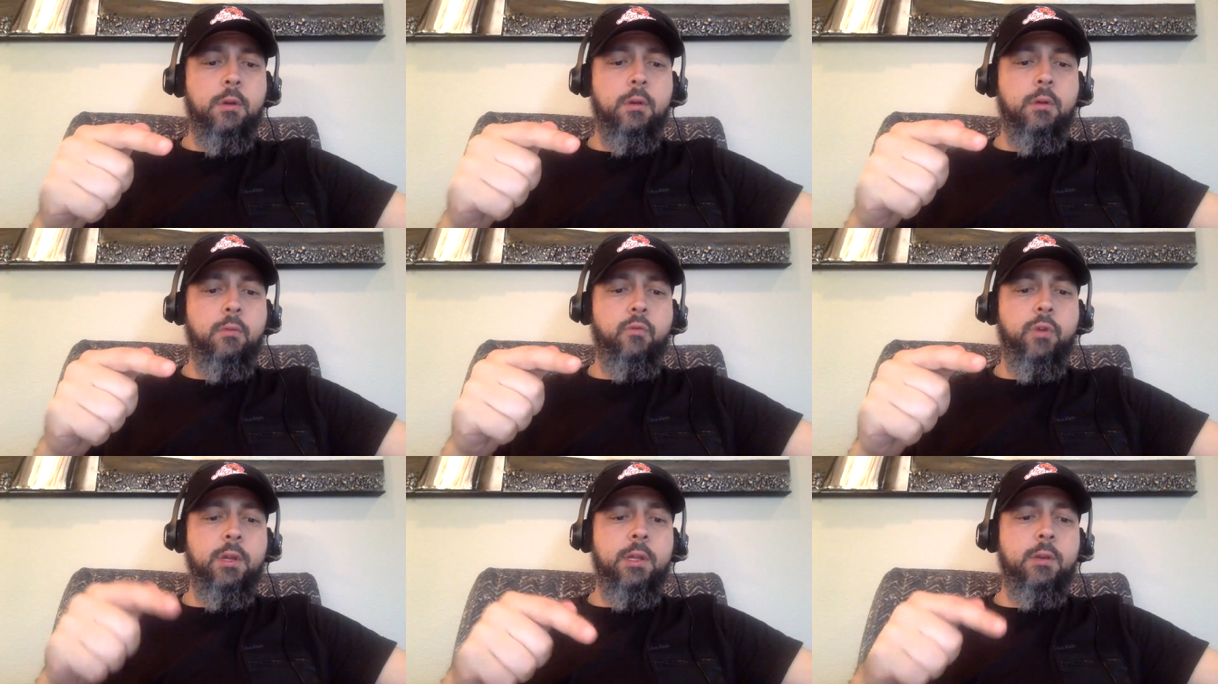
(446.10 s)

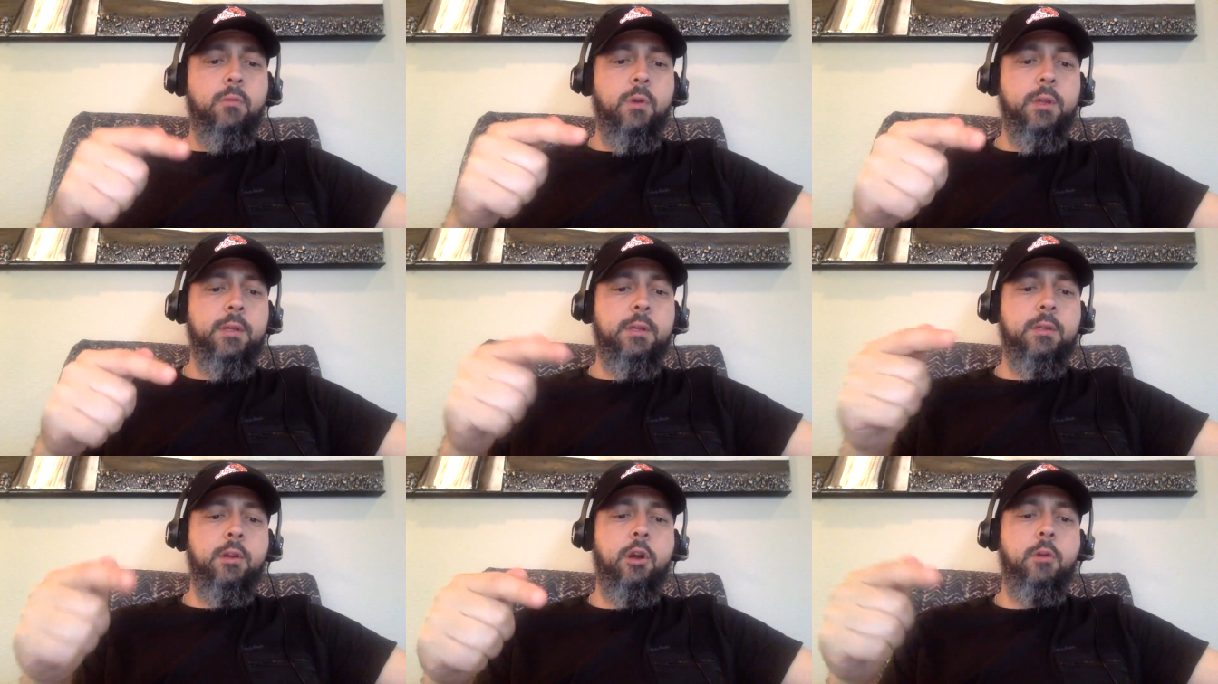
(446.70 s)
really, what
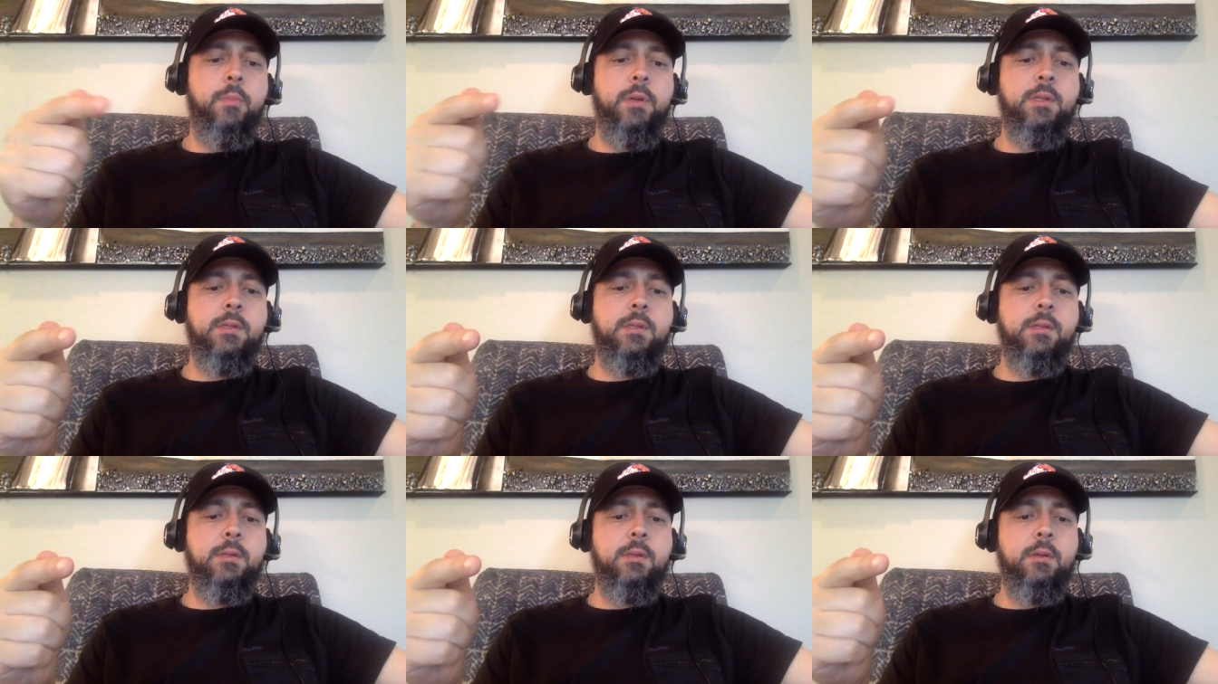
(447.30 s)

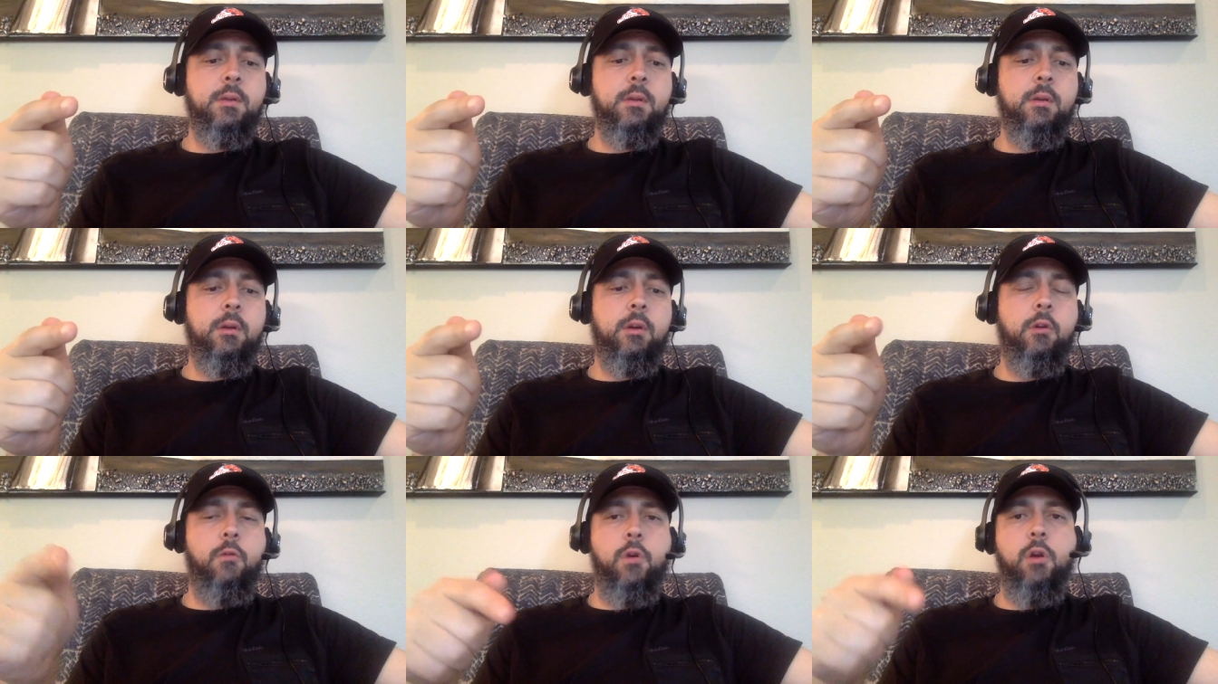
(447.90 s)
determines
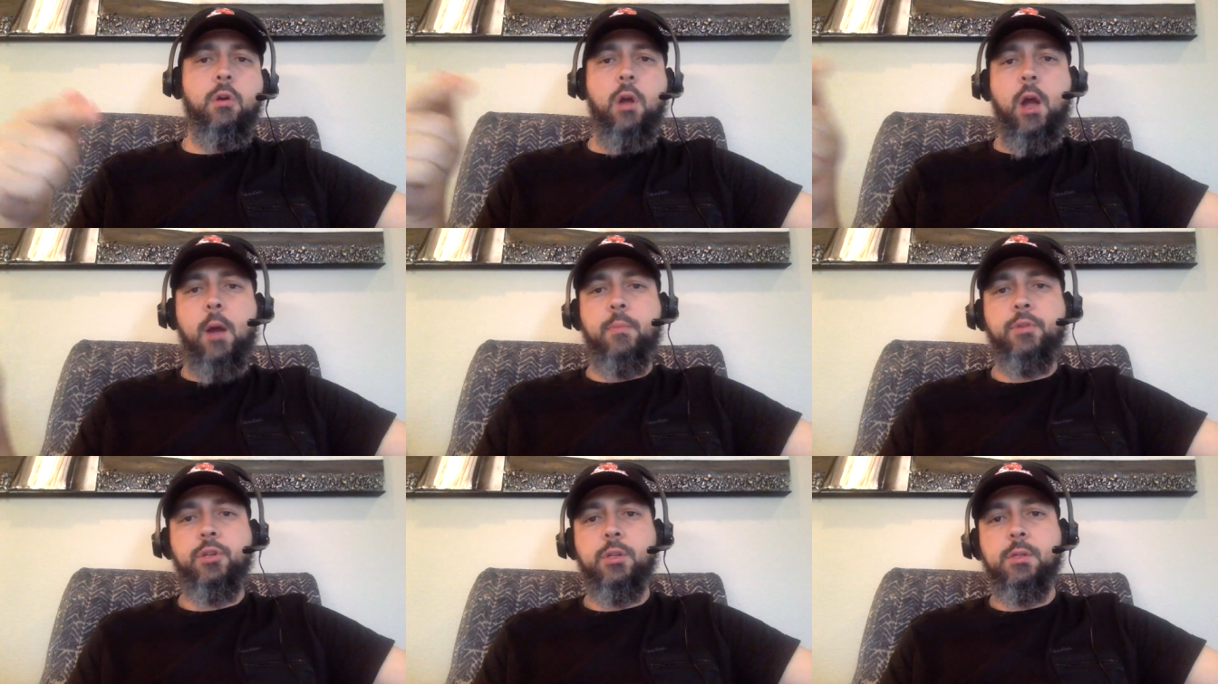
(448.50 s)
career
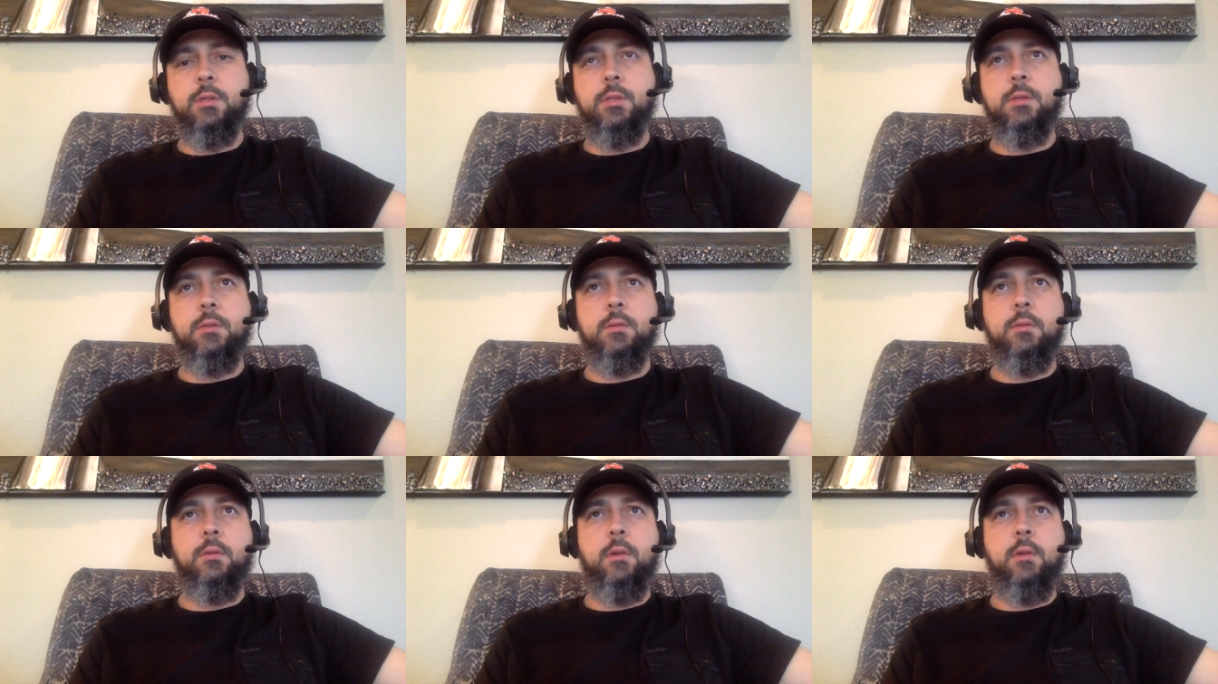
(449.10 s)
options